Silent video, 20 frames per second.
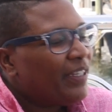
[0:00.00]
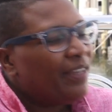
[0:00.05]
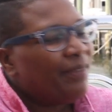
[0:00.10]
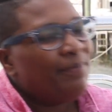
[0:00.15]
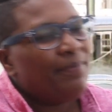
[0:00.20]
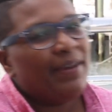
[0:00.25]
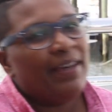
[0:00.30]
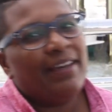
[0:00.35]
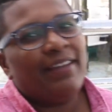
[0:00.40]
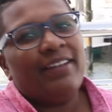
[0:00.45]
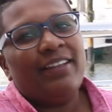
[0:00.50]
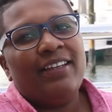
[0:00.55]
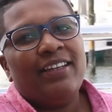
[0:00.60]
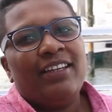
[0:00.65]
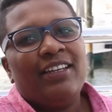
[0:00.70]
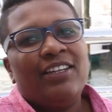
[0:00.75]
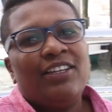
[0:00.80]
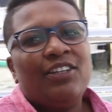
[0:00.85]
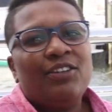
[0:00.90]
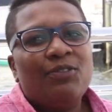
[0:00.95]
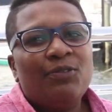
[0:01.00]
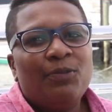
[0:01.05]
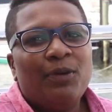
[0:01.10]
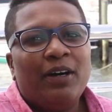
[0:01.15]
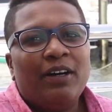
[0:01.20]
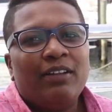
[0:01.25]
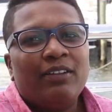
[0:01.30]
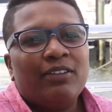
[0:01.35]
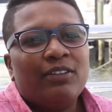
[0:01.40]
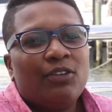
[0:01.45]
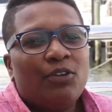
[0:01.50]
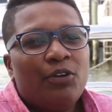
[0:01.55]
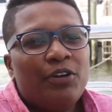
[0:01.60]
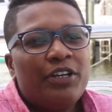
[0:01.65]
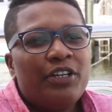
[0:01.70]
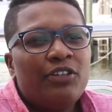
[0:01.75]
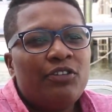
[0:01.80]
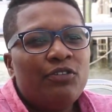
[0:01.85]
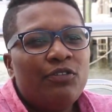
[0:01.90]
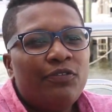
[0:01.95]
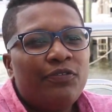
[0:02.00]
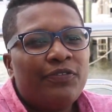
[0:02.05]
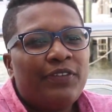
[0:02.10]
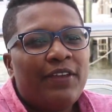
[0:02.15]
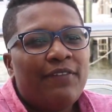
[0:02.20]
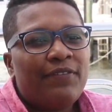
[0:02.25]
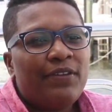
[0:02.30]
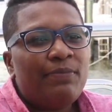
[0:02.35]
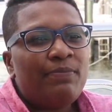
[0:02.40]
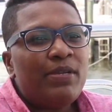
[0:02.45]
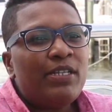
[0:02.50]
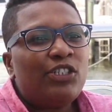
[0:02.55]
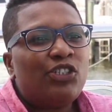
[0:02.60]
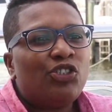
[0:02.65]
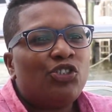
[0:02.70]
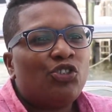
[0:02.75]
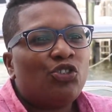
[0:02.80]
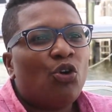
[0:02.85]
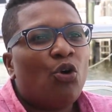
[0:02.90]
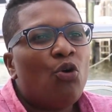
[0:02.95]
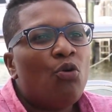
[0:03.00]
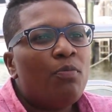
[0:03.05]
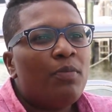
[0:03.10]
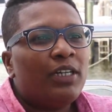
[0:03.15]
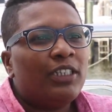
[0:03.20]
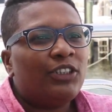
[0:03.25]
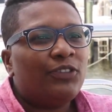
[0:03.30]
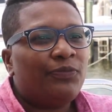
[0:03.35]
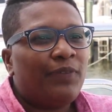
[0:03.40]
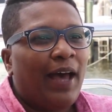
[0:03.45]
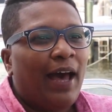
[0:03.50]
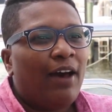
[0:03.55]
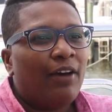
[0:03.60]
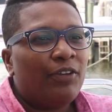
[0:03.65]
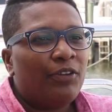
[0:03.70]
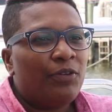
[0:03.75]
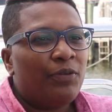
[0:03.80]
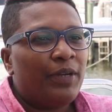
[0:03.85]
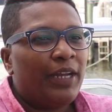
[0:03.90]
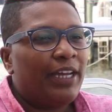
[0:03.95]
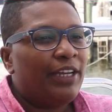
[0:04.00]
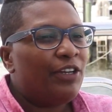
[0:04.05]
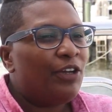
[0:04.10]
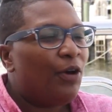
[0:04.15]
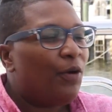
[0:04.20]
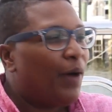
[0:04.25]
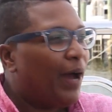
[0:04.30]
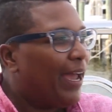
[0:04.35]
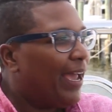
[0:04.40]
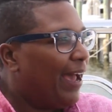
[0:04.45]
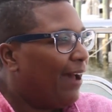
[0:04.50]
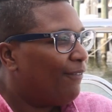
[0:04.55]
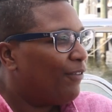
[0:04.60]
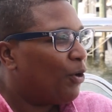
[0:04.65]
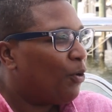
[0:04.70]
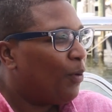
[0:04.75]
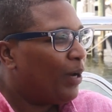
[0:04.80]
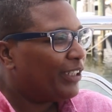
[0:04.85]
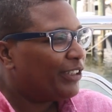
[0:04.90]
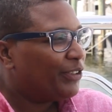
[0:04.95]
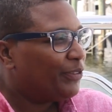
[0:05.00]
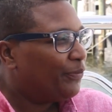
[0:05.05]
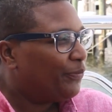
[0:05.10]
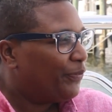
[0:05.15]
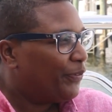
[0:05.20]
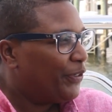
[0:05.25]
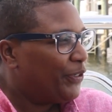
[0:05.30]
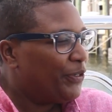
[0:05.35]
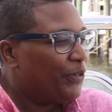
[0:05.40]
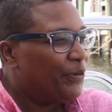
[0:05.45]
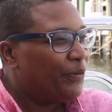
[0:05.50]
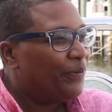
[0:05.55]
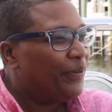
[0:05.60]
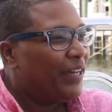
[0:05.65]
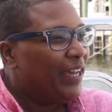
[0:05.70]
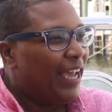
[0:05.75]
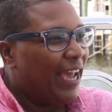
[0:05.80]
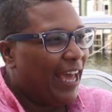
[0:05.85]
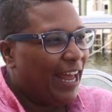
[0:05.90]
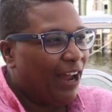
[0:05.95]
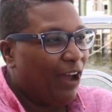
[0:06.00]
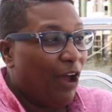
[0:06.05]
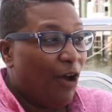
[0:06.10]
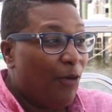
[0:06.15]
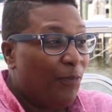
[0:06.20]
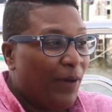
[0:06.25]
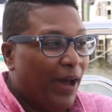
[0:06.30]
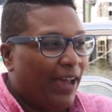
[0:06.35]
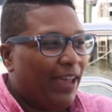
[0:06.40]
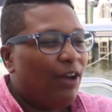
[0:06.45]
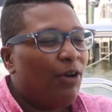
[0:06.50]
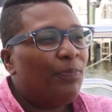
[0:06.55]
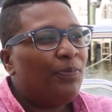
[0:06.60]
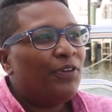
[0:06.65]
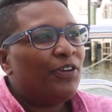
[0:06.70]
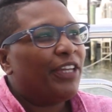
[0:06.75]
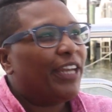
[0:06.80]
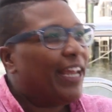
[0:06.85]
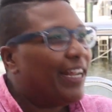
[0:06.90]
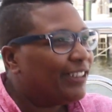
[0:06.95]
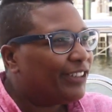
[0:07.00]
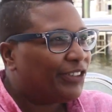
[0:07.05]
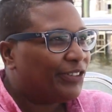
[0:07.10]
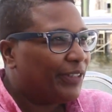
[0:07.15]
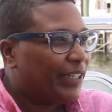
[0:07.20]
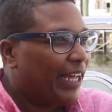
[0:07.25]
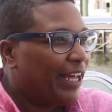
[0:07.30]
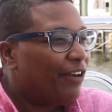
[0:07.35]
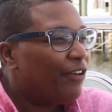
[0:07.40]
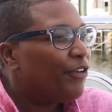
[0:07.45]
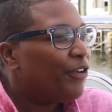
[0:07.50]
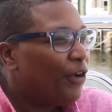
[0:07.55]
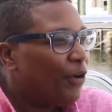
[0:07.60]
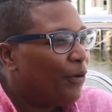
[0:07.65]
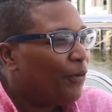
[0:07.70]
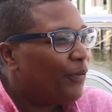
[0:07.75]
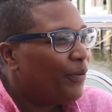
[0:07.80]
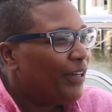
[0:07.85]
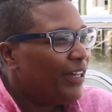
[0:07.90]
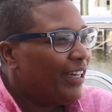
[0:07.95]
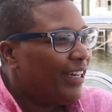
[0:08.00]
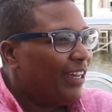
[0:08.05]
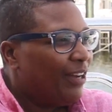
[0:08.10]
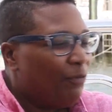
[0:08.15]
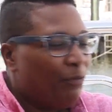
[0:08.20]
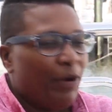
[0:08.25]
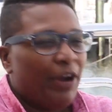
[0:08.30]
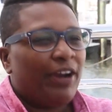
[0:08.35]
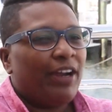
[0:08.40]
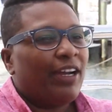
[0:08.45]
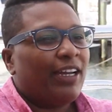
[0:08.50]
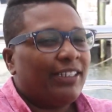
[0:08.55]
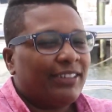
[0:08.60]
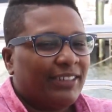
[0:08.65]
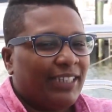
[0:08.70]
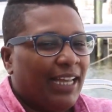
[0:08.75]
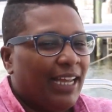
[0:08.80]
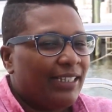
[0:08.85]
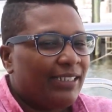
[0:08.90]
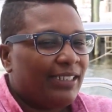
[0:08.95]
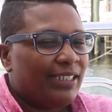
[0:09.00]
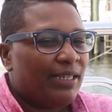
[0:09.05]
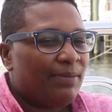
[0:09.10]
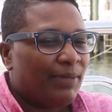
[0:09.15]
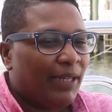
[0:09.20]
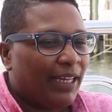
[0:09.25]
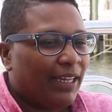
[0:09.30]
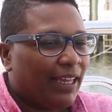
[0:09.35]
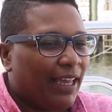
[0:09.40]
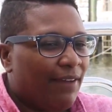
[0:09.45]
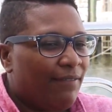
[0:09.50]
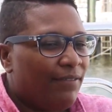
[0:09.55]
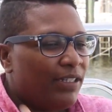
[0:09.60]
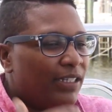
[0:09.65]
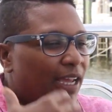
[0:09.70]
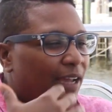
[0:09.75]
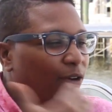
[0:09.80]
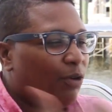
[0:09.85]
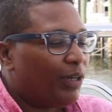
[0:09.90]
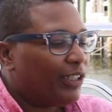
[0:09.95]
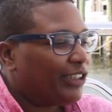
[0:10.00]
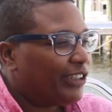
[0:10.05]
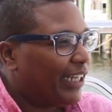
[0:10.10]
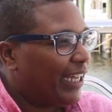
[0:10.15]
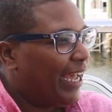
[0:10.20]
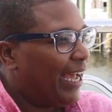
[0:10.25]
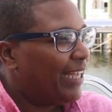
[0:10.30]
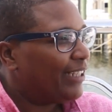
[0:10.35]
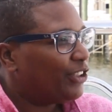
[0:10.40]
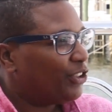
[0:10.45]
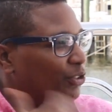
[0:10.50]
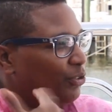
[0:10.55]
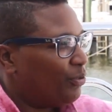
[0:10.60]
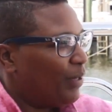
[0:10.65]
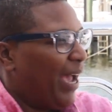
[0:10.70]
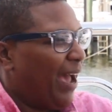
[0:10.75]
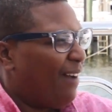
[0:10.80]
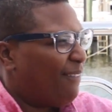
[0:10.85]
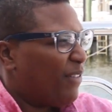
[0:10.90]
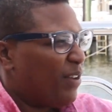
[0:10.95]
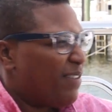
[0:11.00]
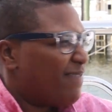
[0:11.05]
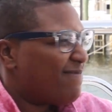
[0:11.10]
Man, Well, Gordon, you've given me so much value, and I know I have a question for you, and I hope I hope you could answer it. I don't know where, because I seem like every question I ask you, you have